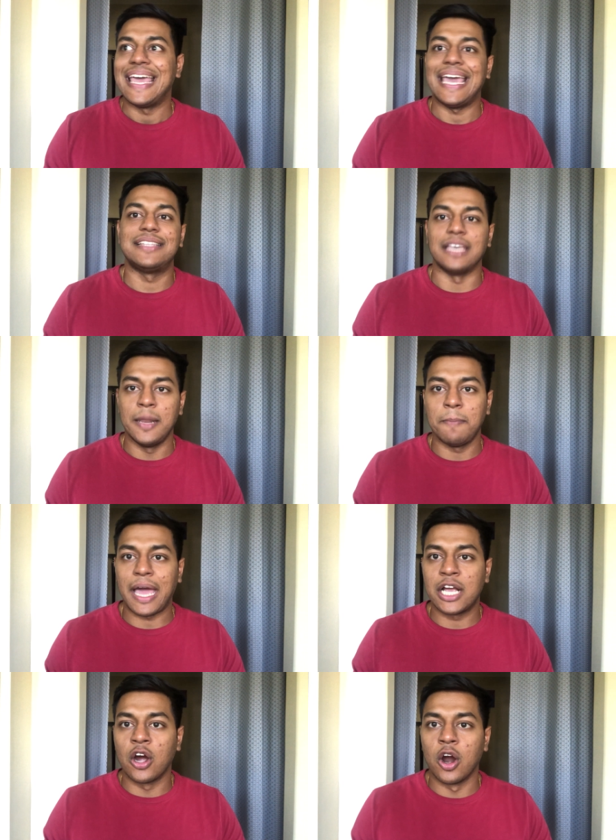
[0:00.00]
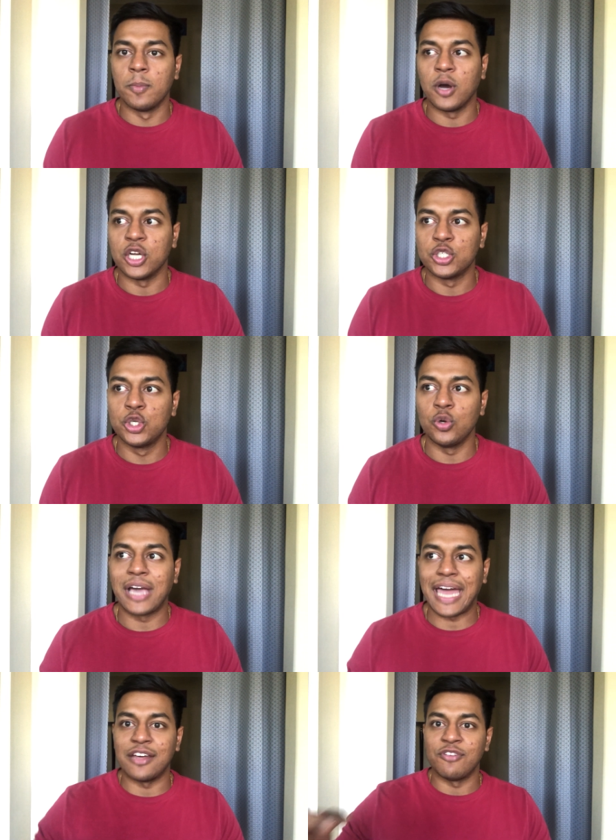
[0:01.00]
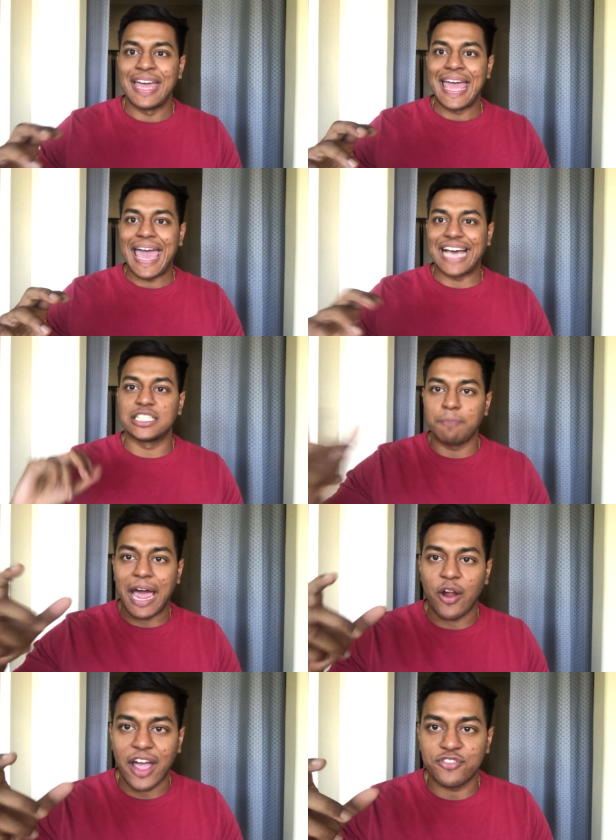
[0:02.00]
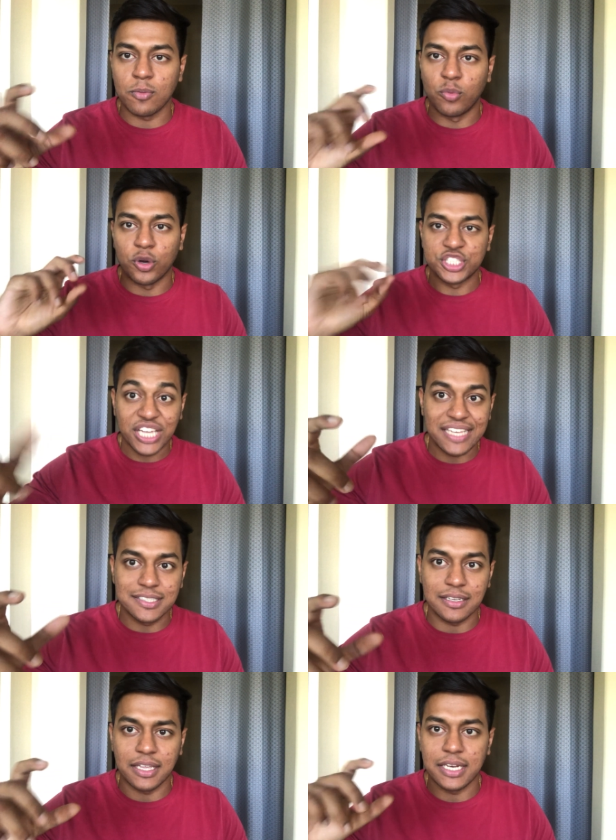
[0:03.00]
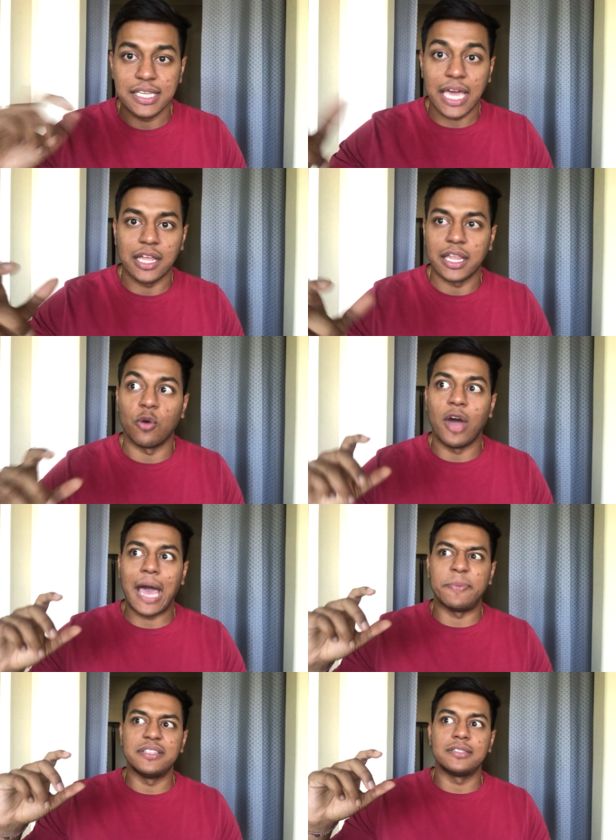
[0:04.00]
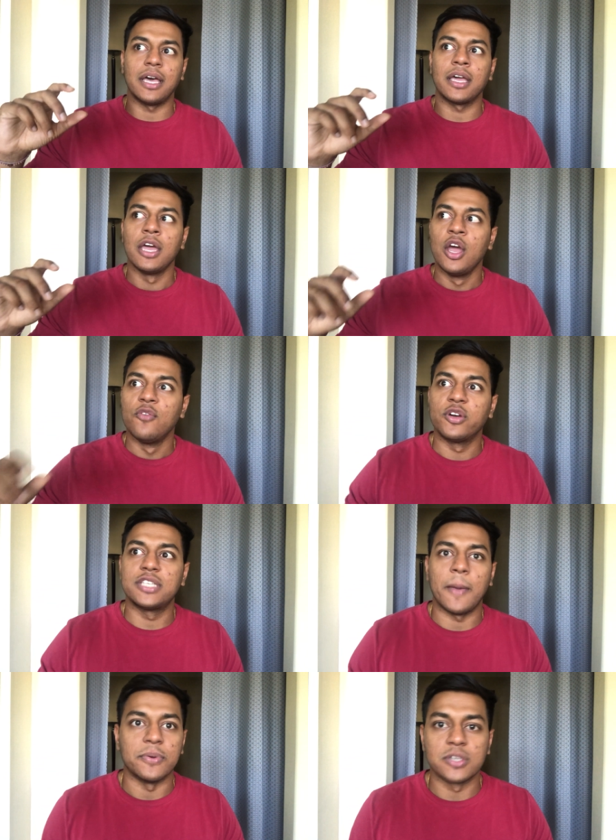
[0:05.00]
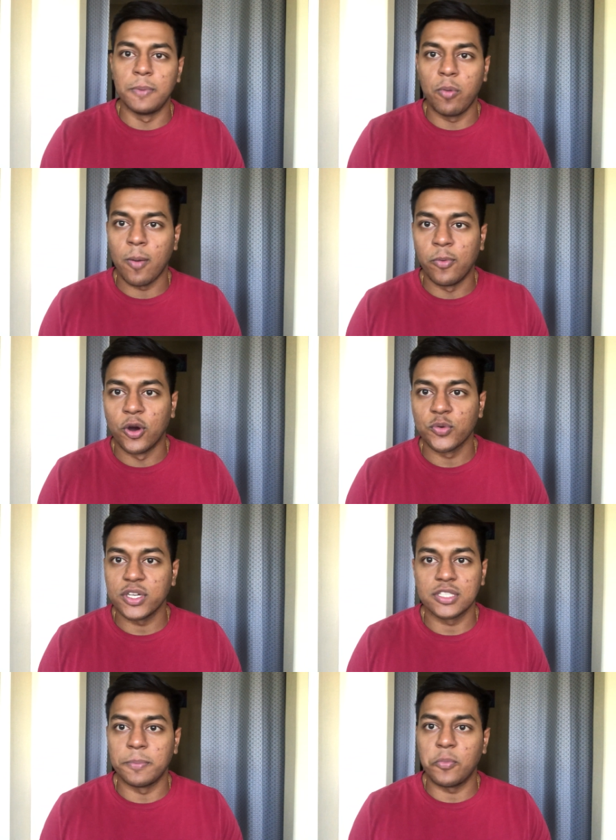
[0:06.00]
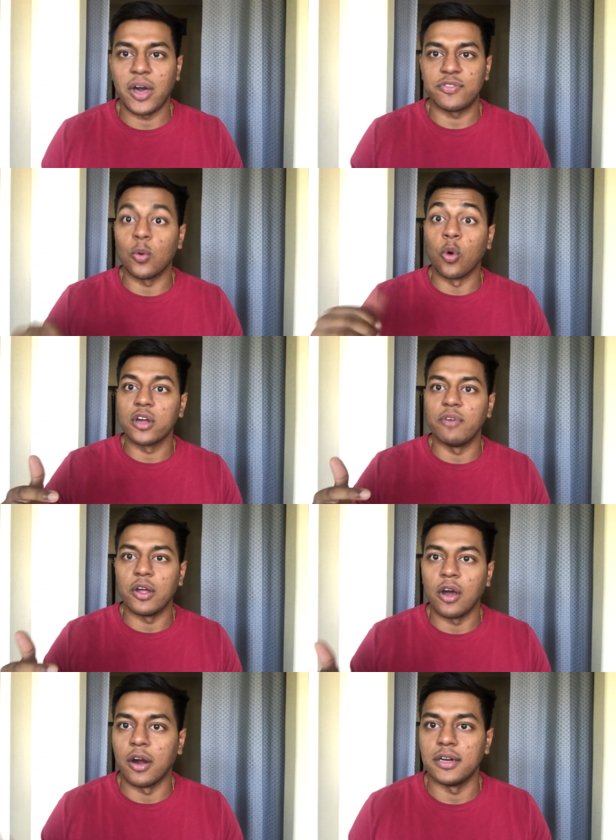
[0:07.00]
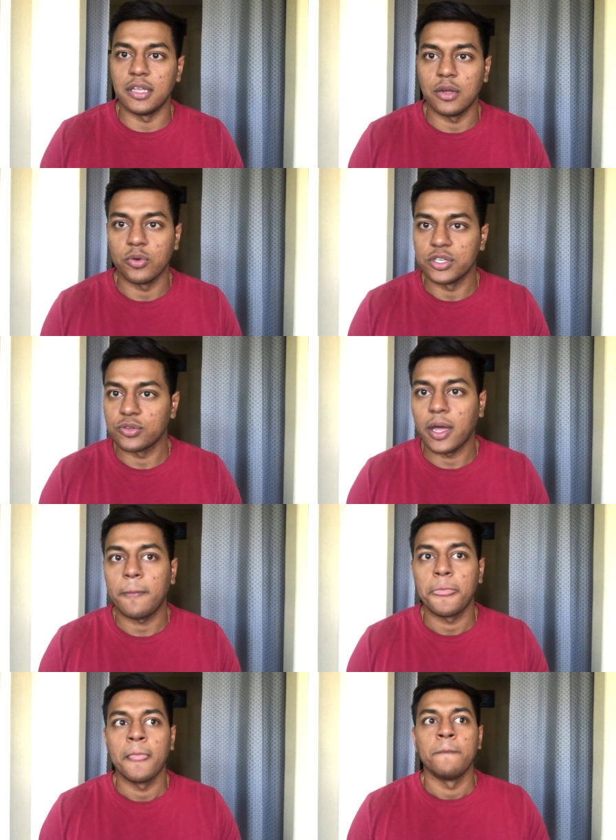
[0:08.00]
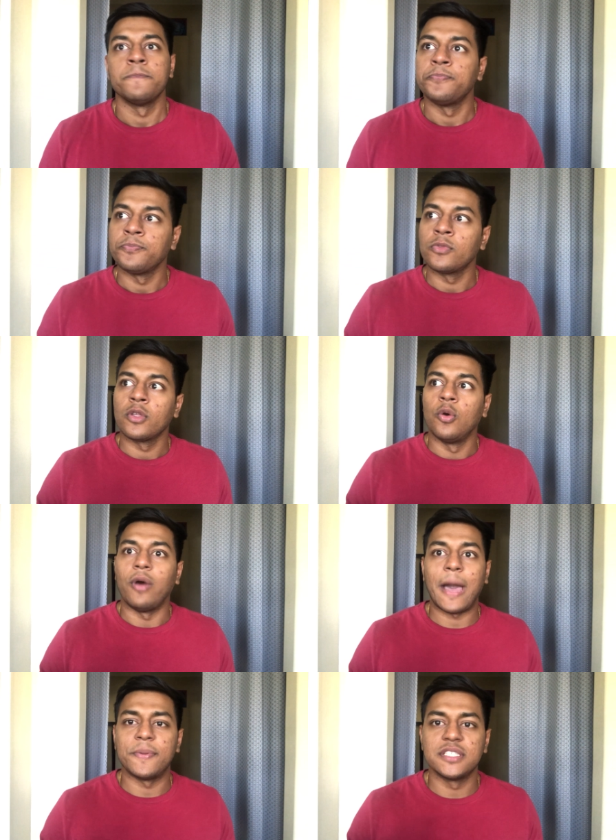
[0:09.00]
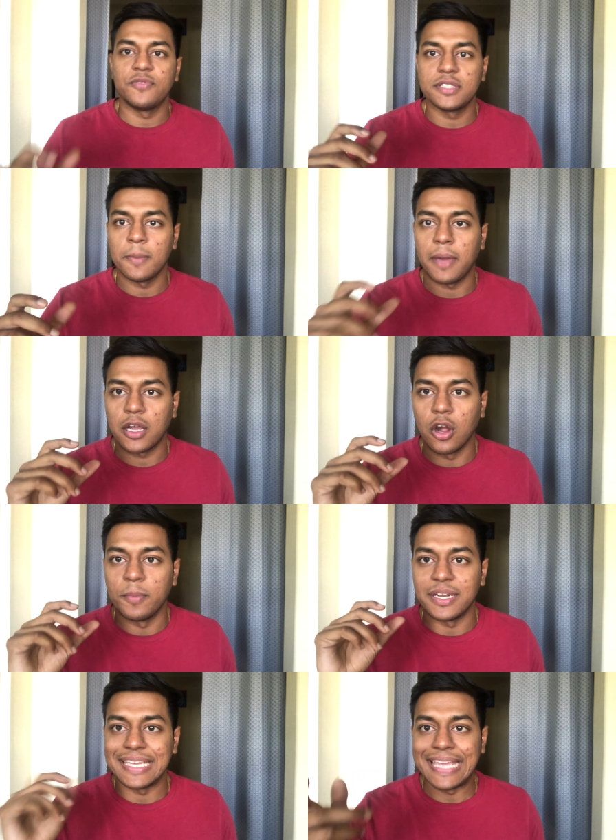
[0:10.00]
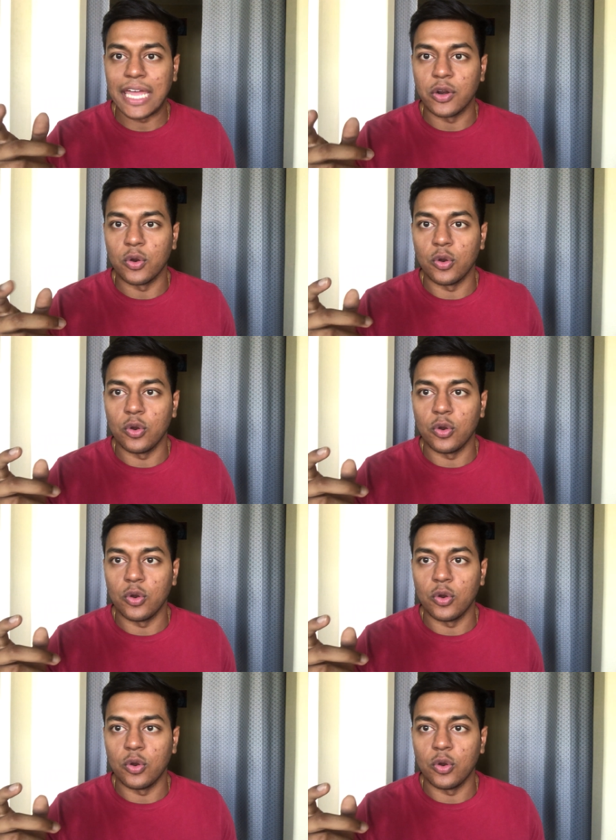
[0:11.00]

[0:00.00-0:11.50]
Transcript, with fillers: it's in my karma to kind of aspire after more, chase it, and get it. Like what happens, like, for example, some people are born rich, some people have to work very hard to get rich, right? What happens if it's in my karma to get